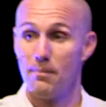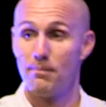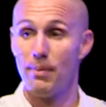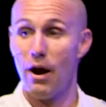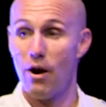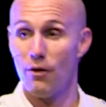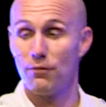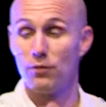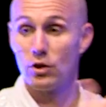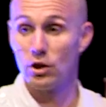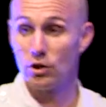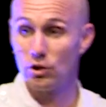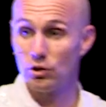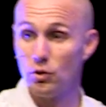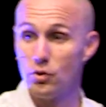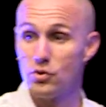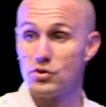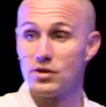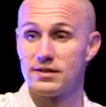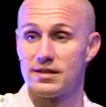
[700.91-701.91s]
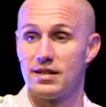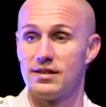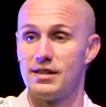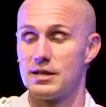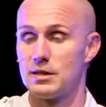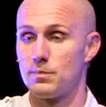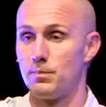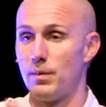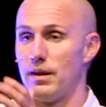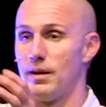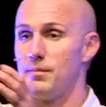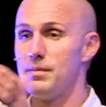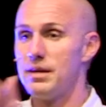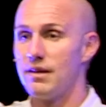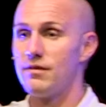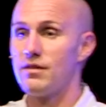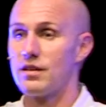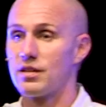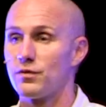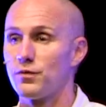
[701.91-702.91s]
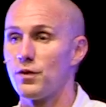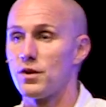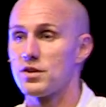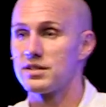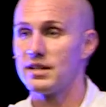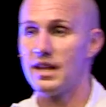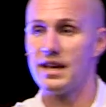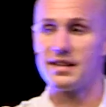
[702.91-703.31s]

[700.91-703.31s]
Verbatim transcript: powerful conclusion to this. But let me give this first